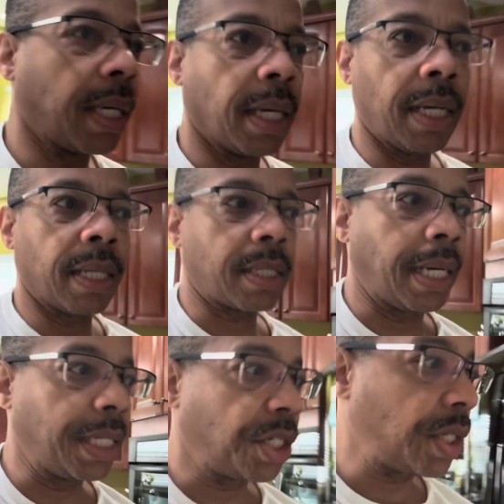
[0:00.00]
guys,
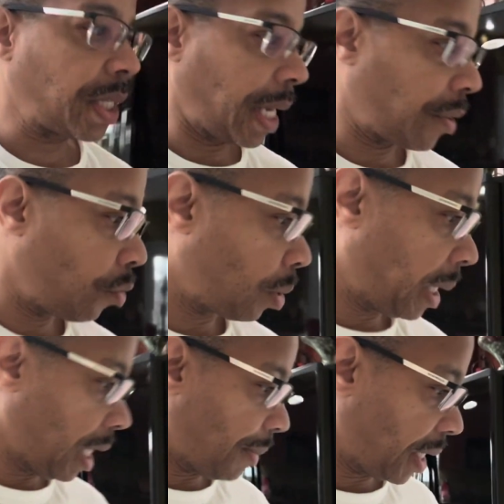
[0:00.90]
I just got through
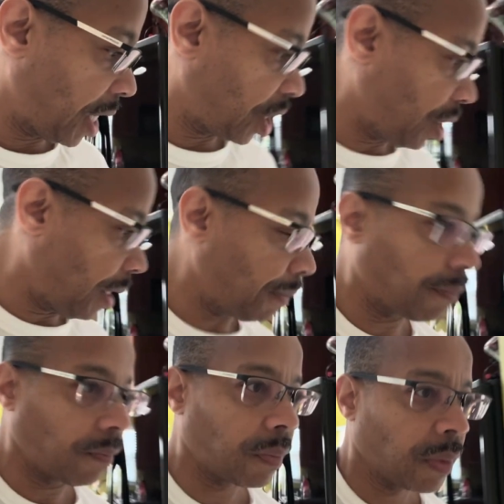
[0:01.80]
cleaning my kitchen up.
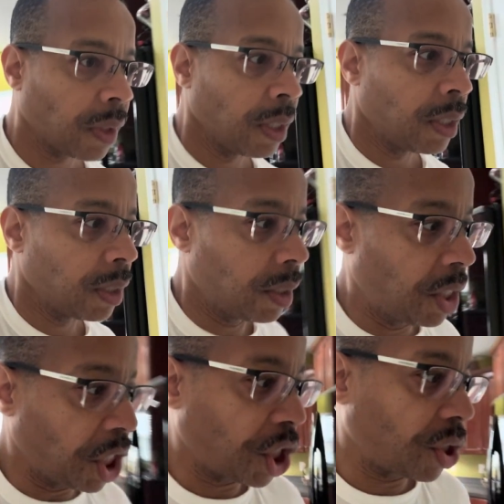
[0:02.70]

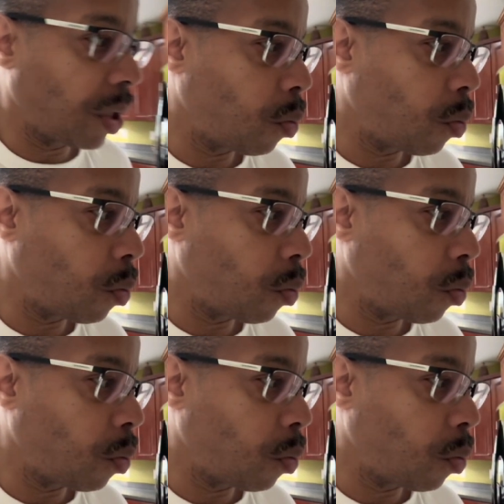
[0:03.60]
Dishes are